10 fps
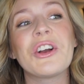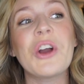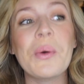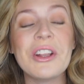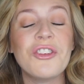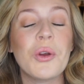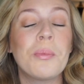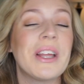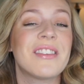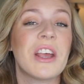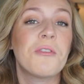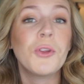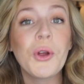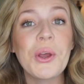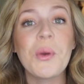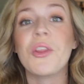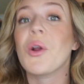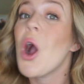going to a place like Florida where there